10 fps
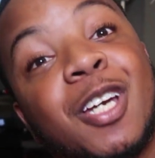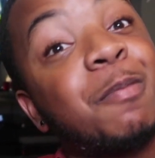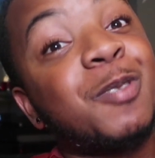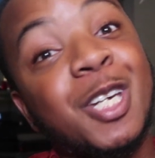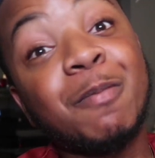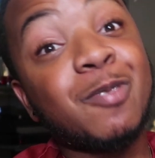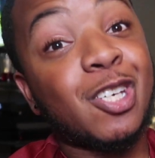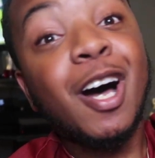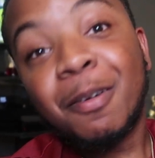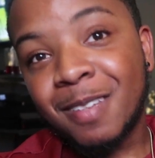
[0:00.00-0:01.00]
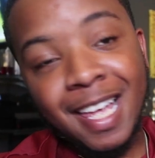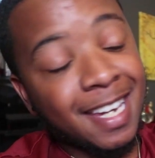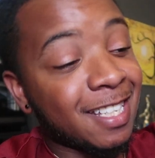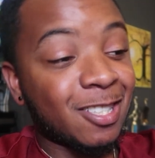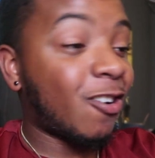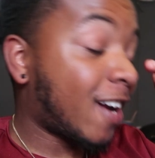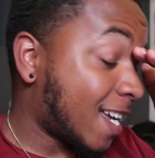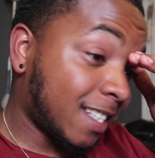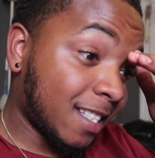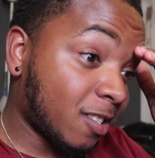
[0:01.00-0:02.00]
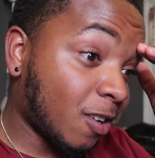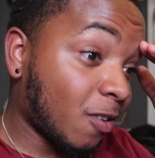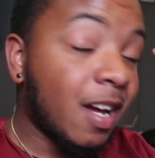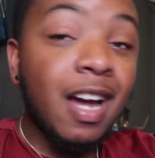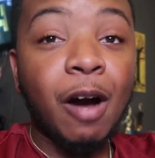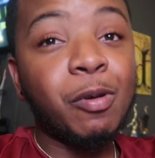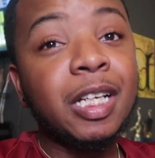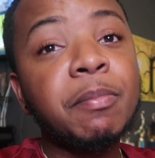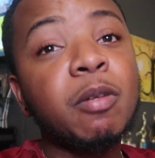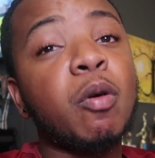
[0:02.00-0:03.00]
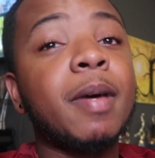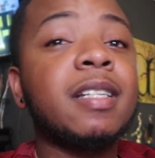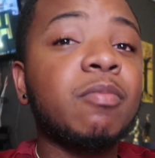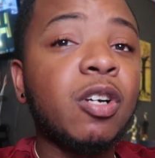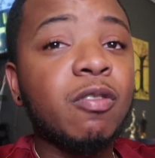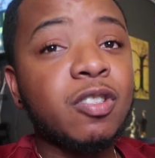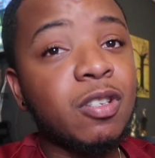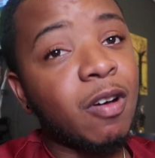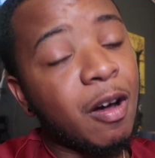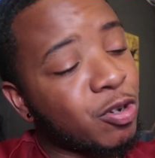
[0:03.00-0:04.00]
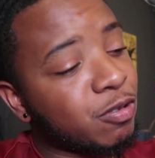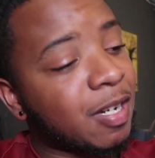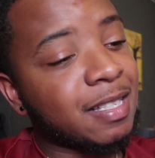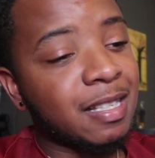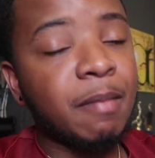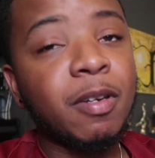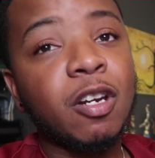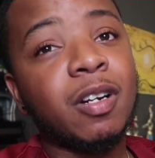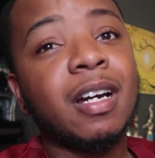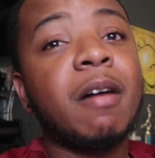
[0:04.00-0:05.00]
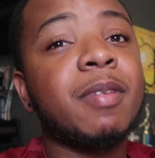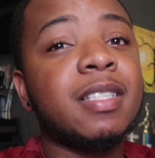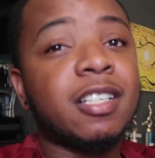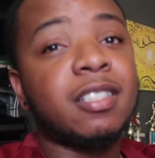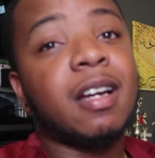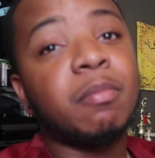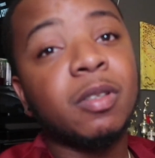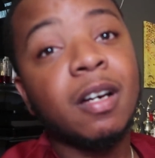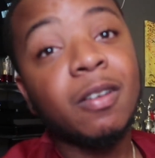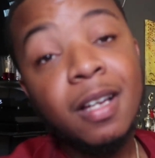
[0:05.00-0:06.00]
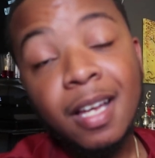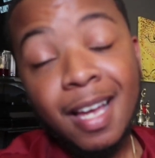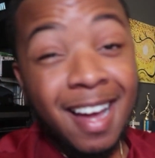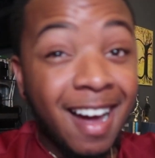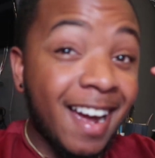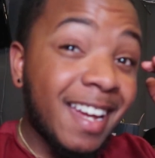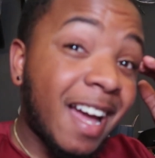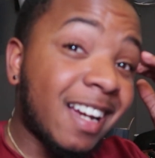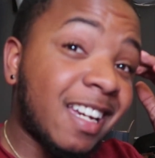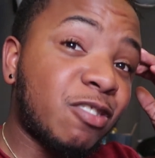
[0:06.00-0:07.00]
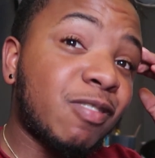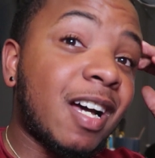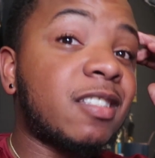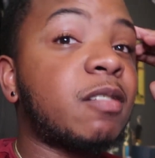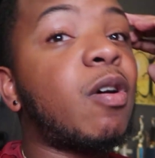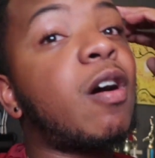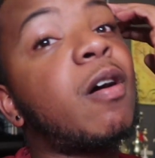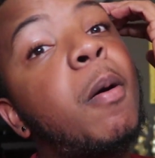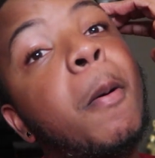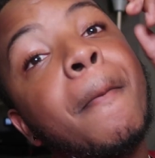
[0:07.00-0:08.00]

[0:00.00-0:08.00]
jump, jump, jump. Like, it's crazy. So I want to keep the momentum going, so I want you guys to let me know in the comment section down below. Alright, I'll catch you guys tomorrow.